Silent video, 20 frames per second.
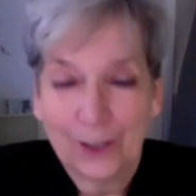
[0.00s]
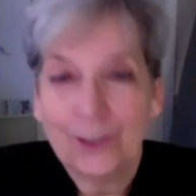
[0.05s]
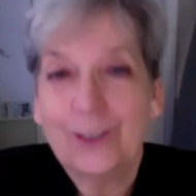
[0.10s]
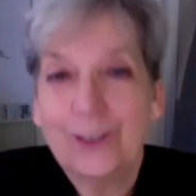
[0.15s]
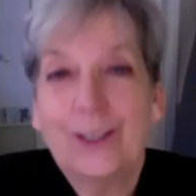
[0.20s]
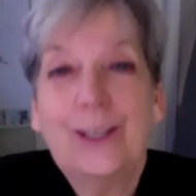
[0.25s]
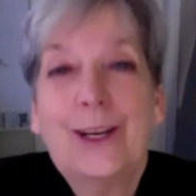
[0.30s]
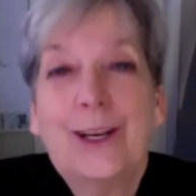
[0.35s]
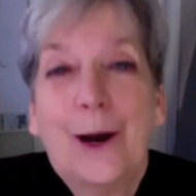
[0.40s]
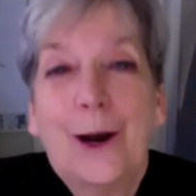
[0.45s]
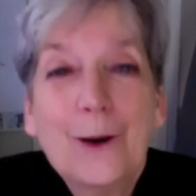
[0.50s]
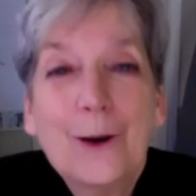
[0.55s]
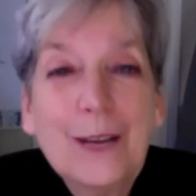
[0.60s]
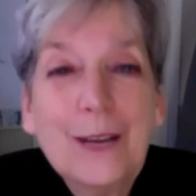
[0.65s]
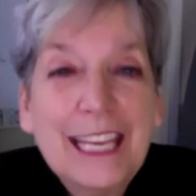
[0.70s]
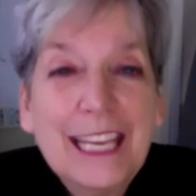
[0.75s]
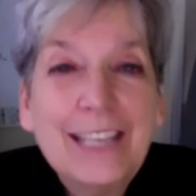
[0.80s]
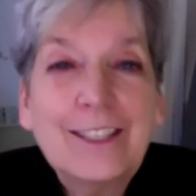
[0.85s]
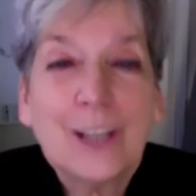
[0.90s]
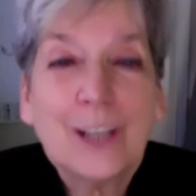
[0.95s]
you know,
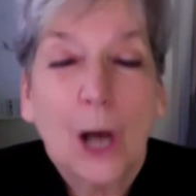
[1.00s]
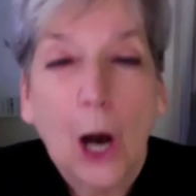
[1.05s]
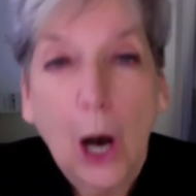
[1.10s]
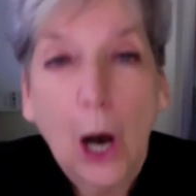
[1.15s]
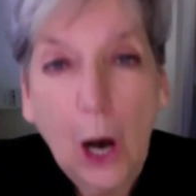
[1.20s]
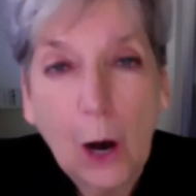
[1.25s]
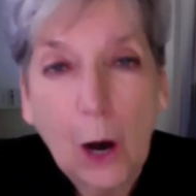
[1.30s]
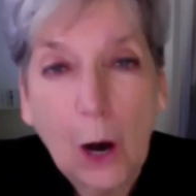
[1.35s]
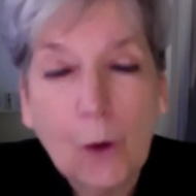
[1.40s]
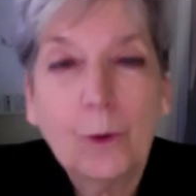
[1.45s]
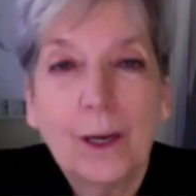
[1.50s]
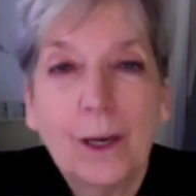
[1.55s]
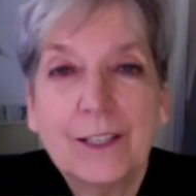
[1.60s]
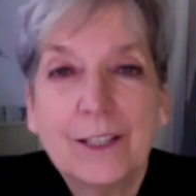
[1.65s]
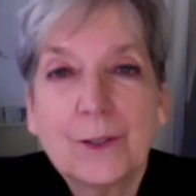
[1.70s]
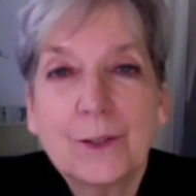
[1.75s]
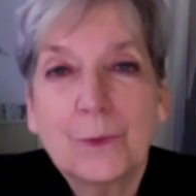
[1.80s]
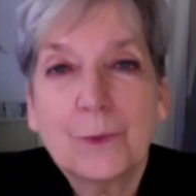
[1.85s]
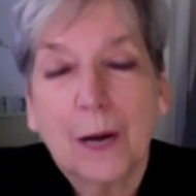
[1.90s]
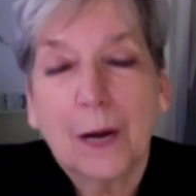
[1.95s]
he's
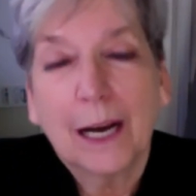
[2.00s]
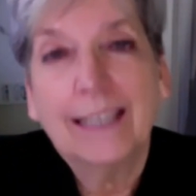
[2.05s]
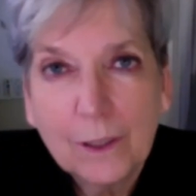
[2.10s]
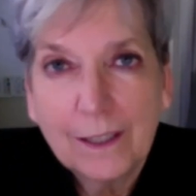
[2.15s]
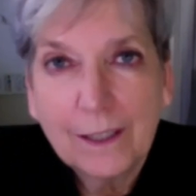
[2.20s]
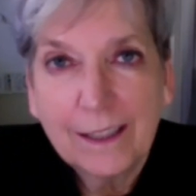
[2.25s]
always right.